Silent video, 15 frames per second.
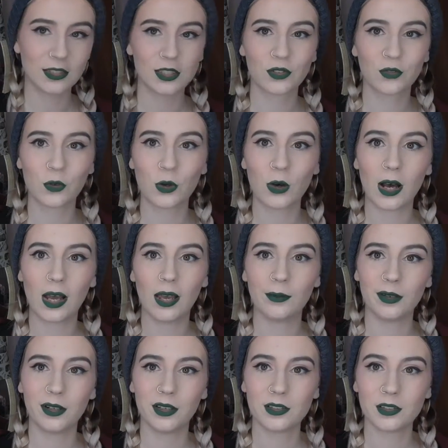just thought I
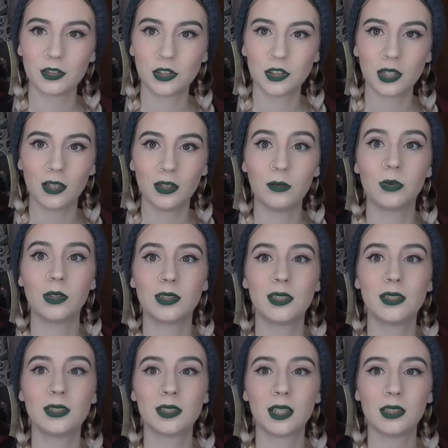would show you what's
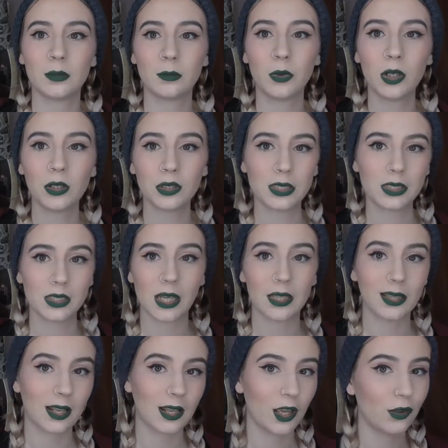inside the box,
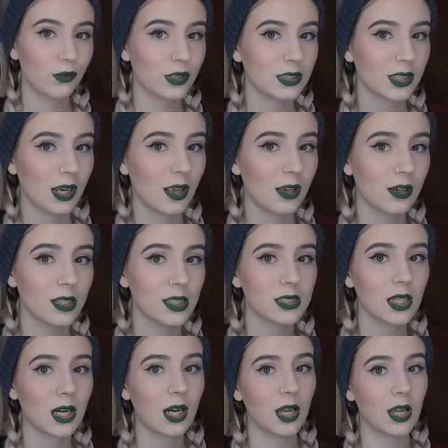and then if it's any good,
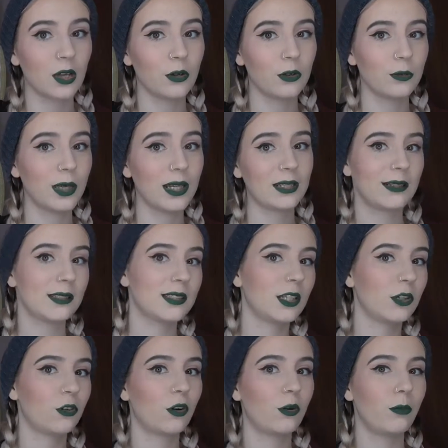I'll make a
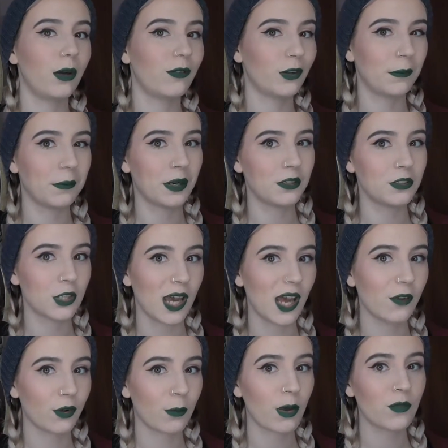decision on whether I'm going to do it
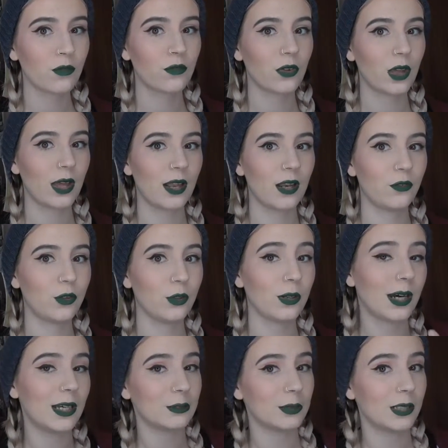every month, and if you
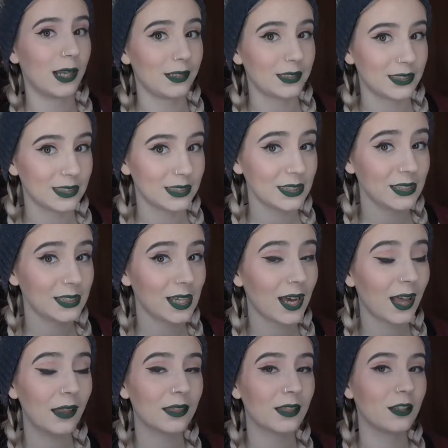guys would like to see
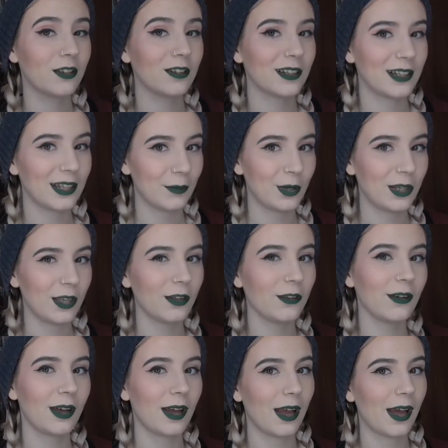that, then you can let me
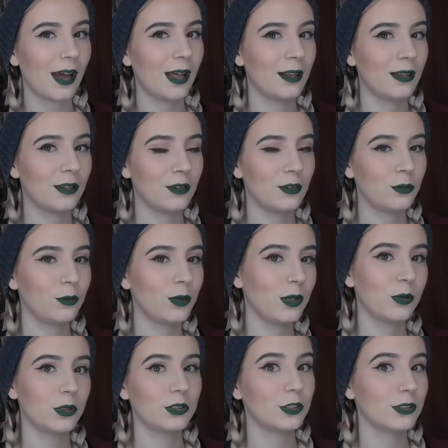know, and we
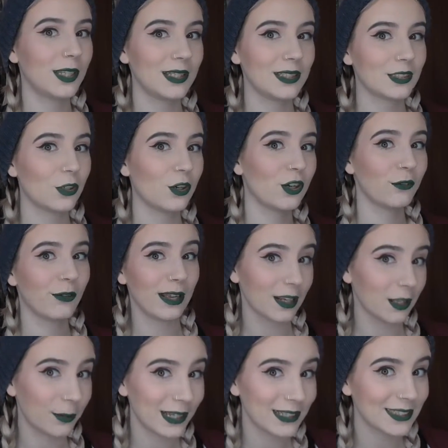will do this on a
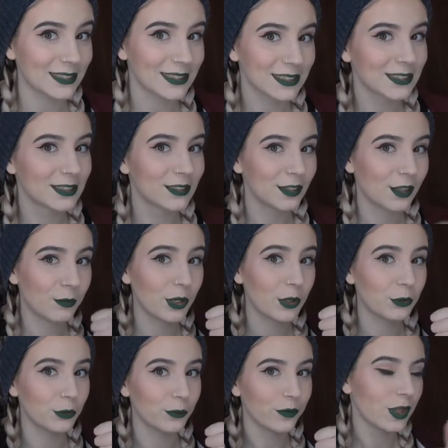regular basis. That'd be
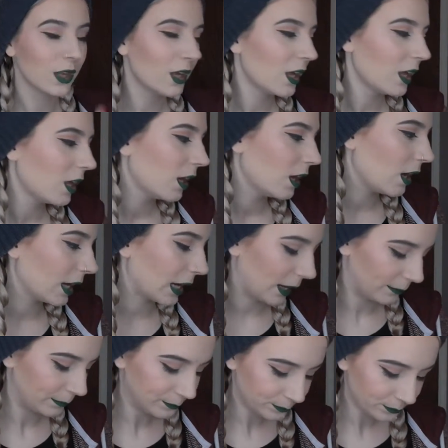cool.
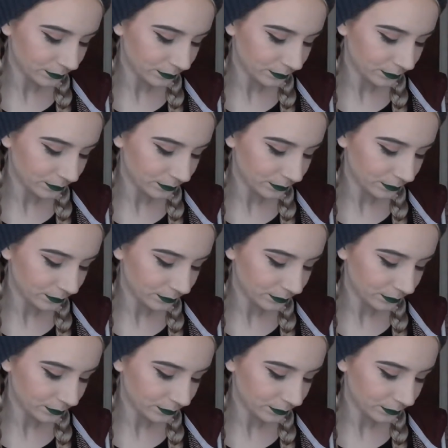Okay,